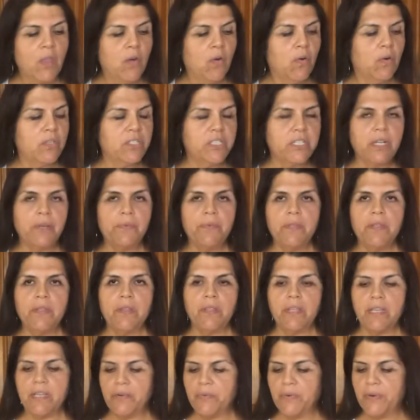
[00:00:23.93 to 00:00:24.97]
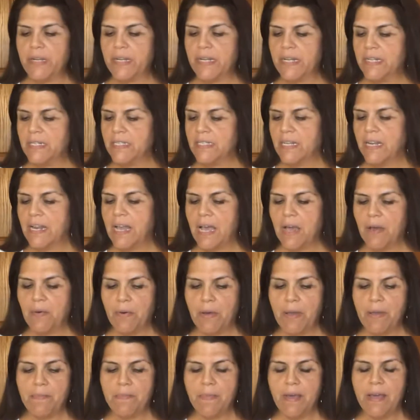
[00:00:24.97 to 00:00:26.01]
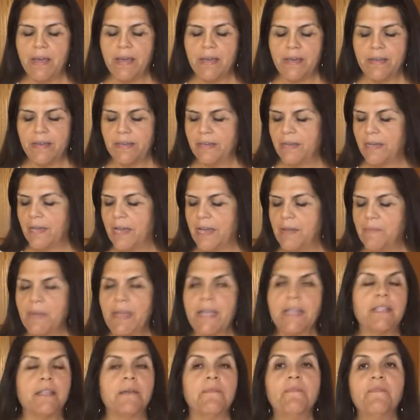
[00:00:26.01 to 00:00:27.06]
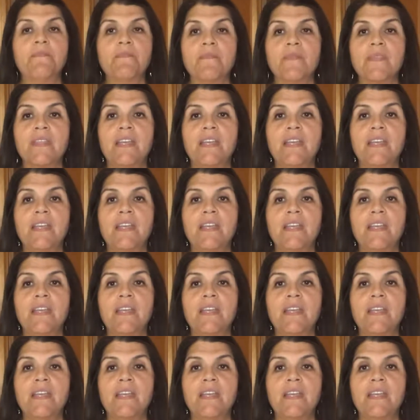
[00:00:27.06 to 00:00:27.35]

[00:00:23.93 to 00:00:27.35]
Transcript: or share with you the ingredients and how I make them.